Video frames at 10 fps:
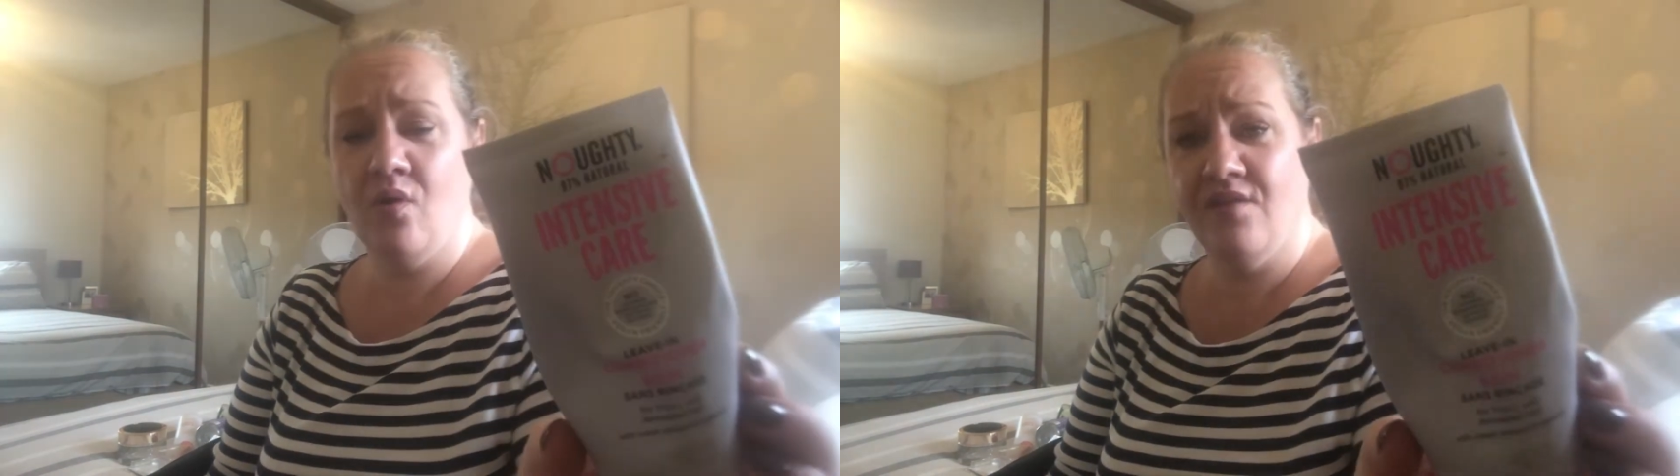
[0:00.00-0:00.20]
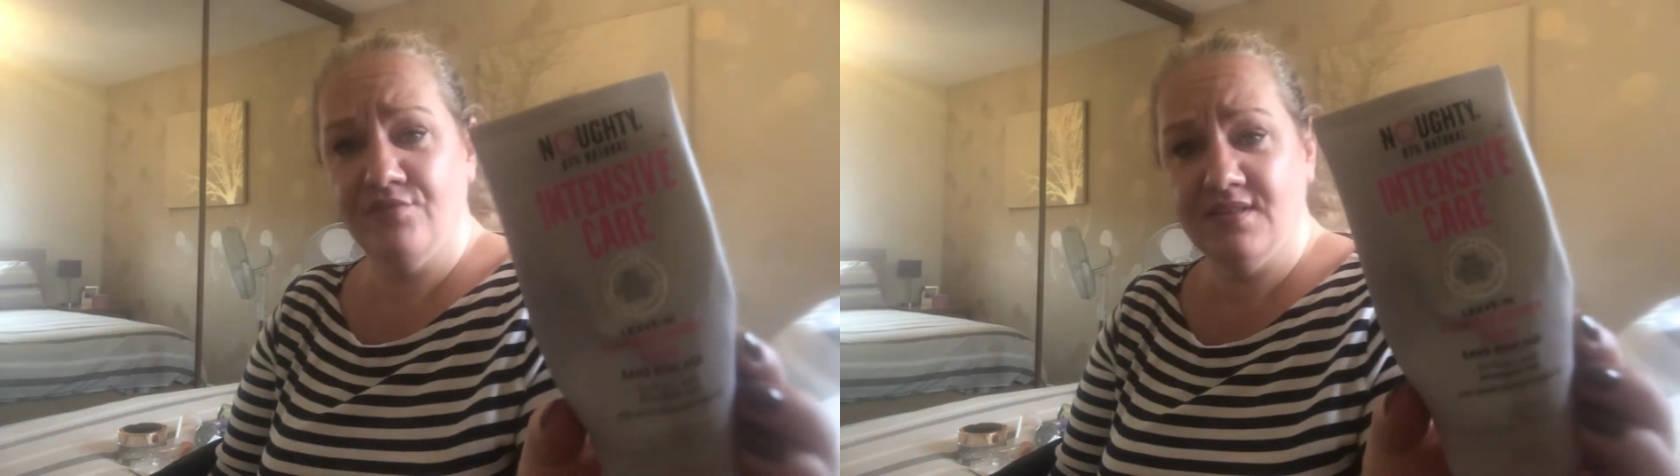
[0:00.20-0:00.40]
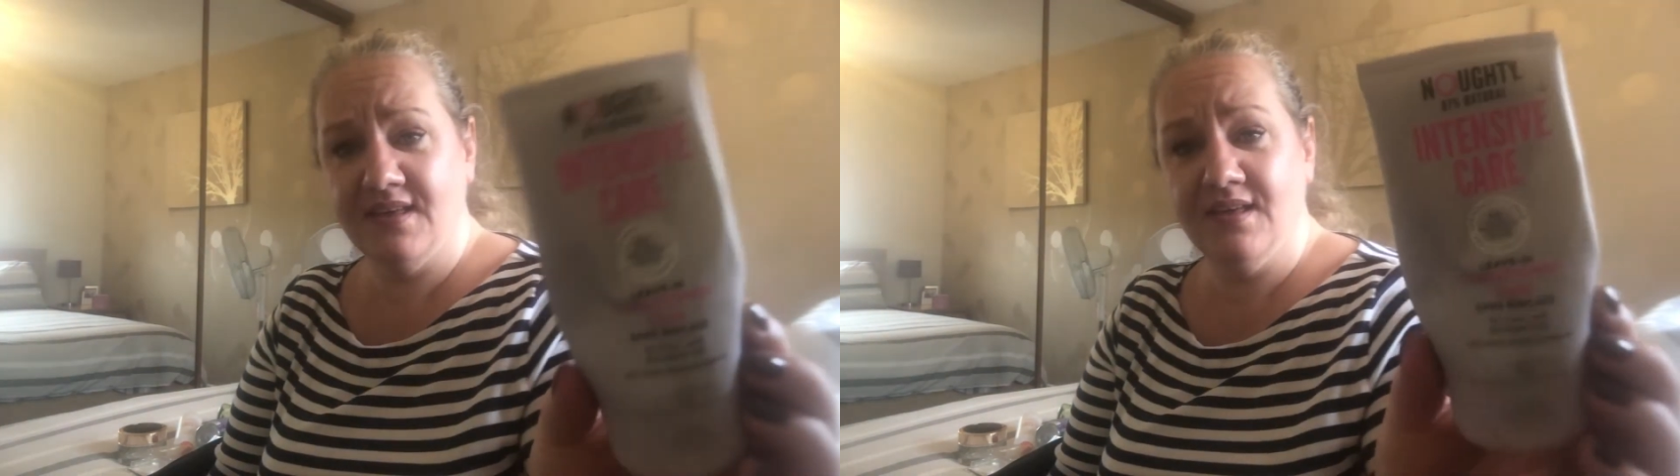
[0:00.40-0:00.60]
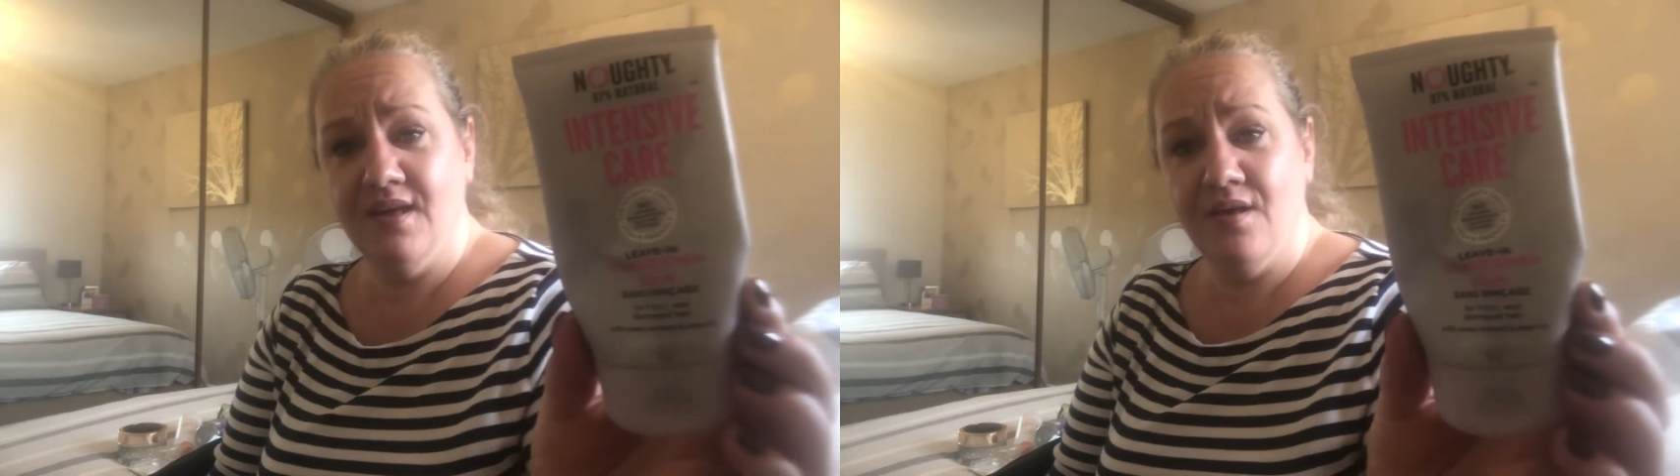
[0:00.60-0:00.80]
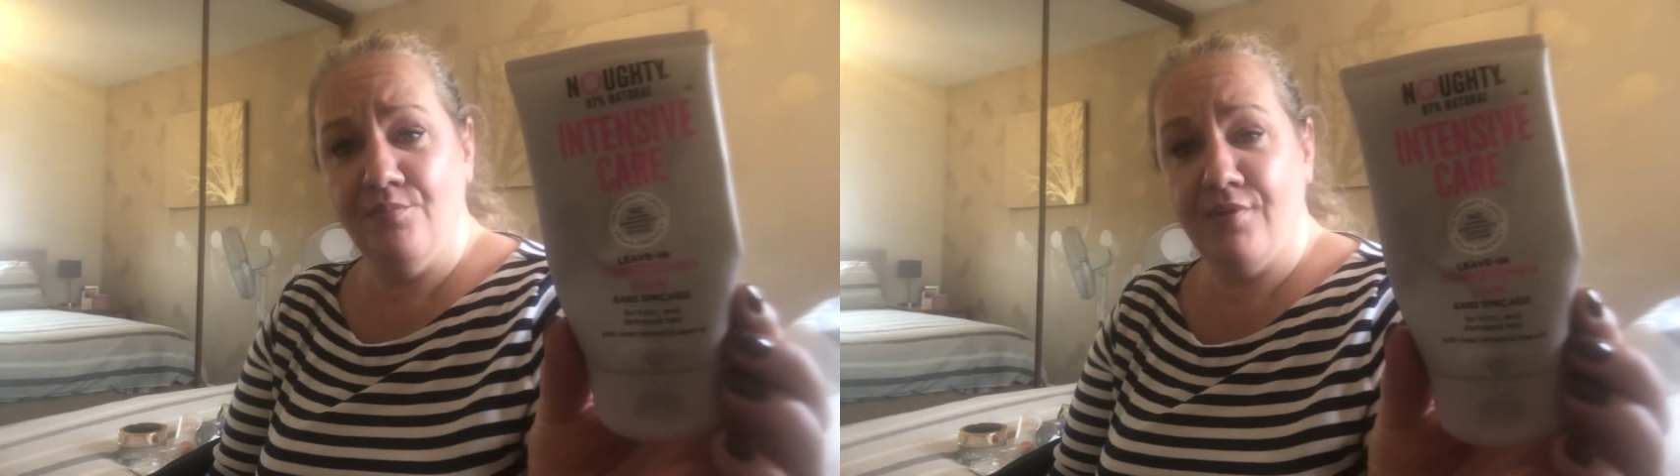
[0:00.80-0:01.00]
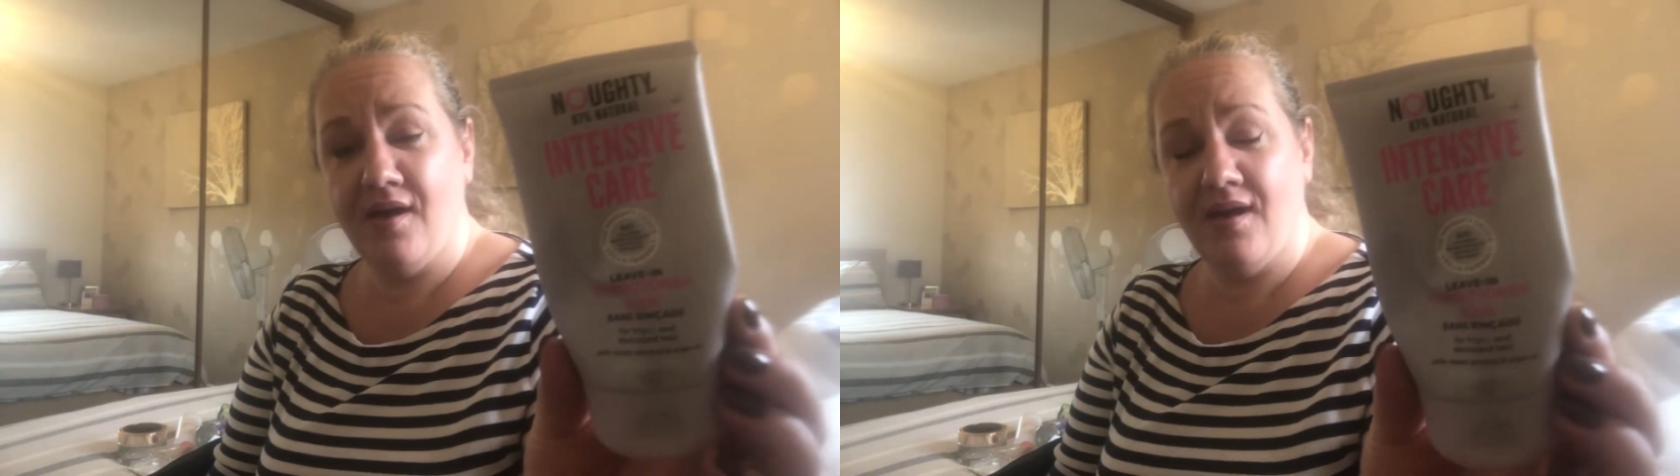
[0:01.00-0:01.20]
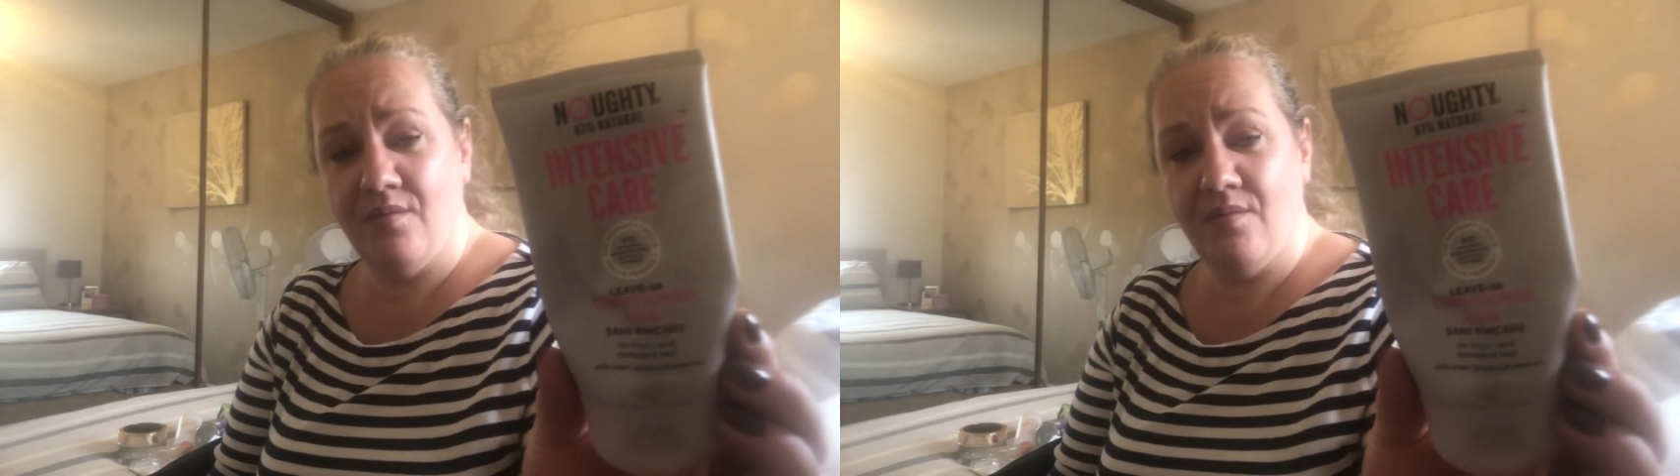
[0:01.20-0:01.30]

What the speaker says: every day, but